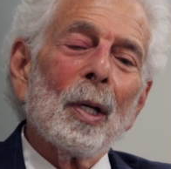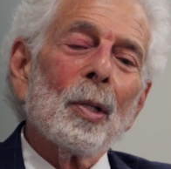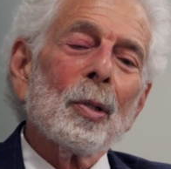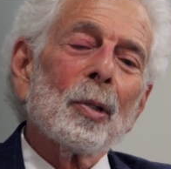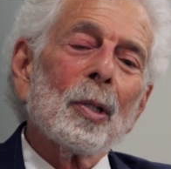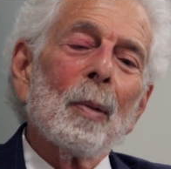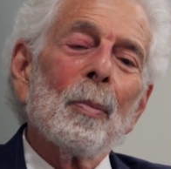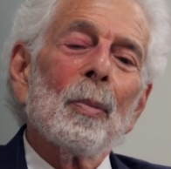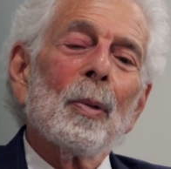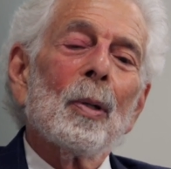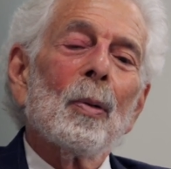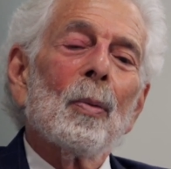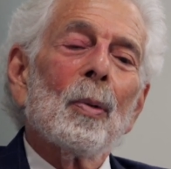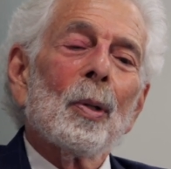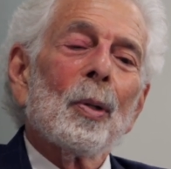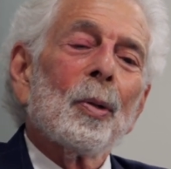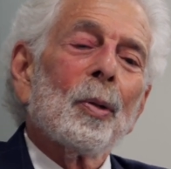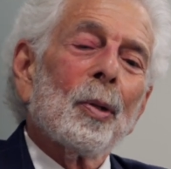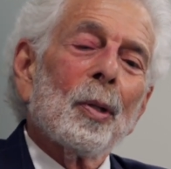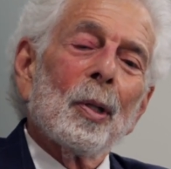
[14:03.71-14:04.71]
someone
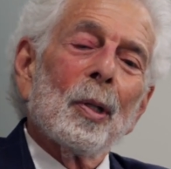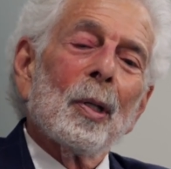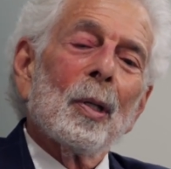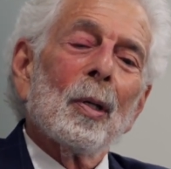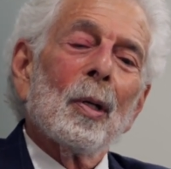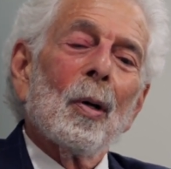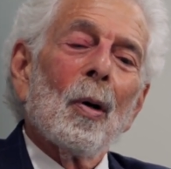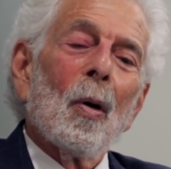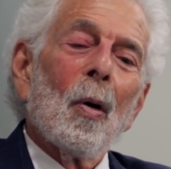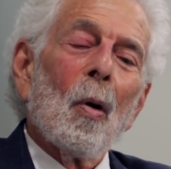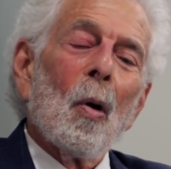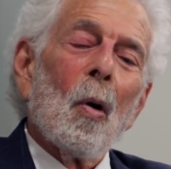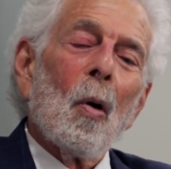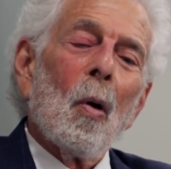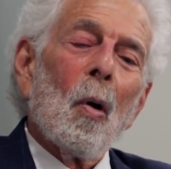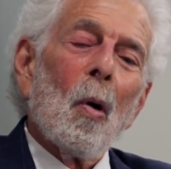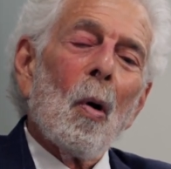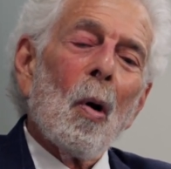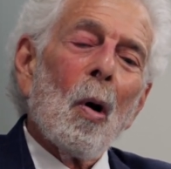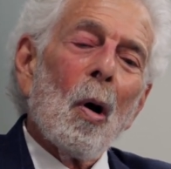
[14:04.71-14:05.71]
with the
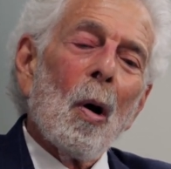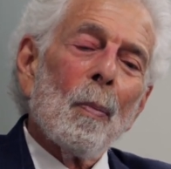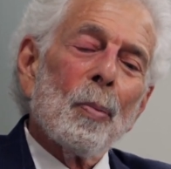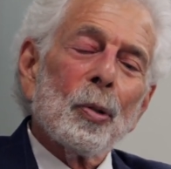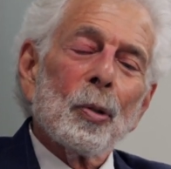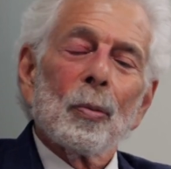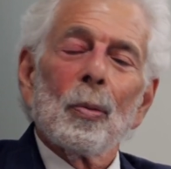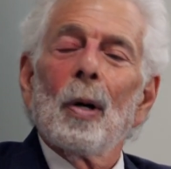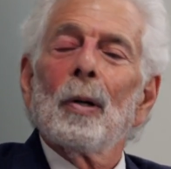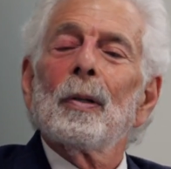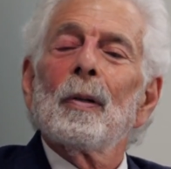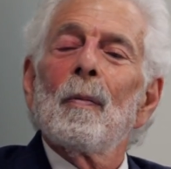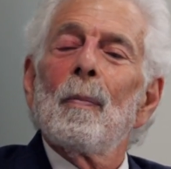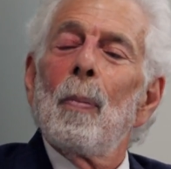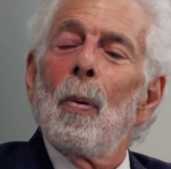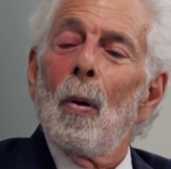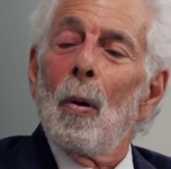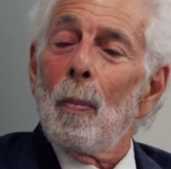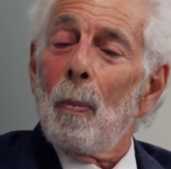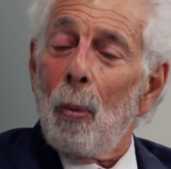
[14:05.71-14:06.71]
obstructive
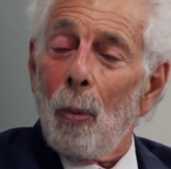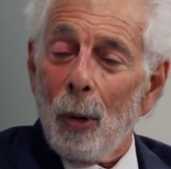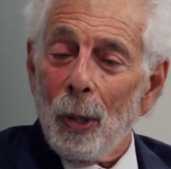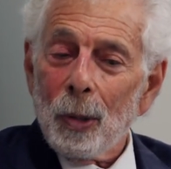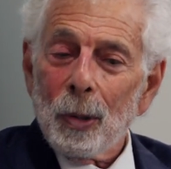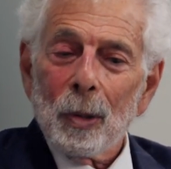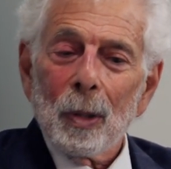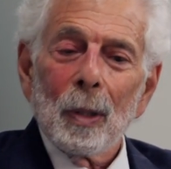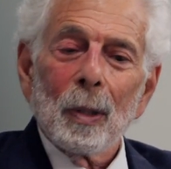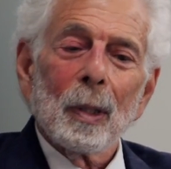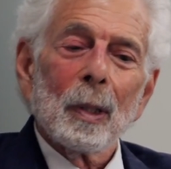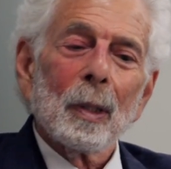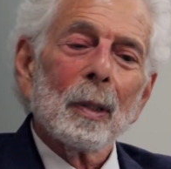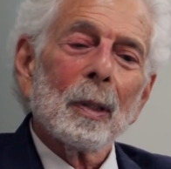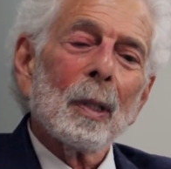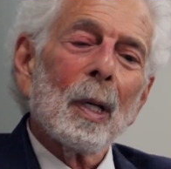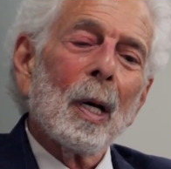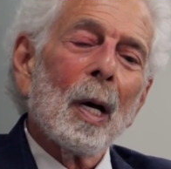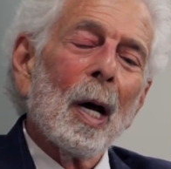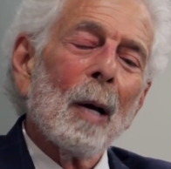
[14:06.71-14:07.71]
points on
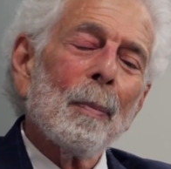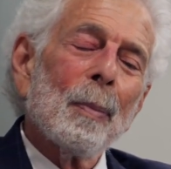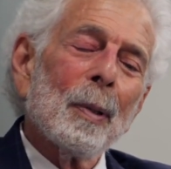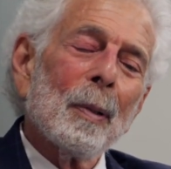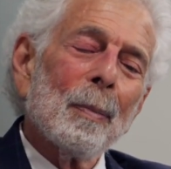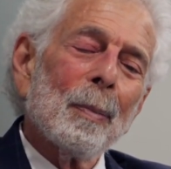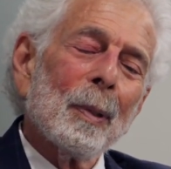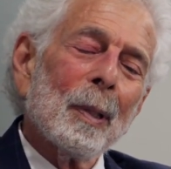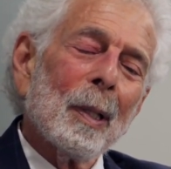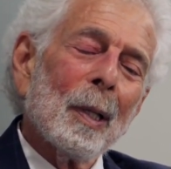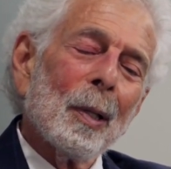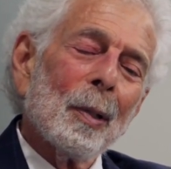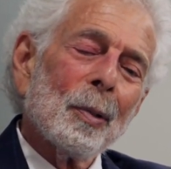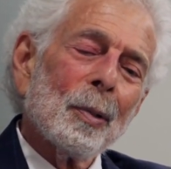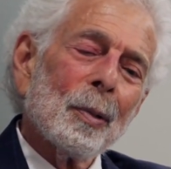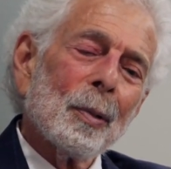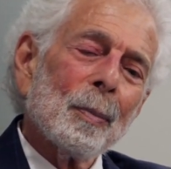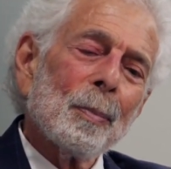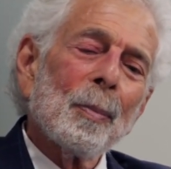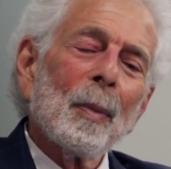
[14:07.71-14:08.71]
the
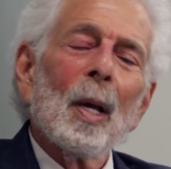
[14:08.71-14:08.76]
IPPS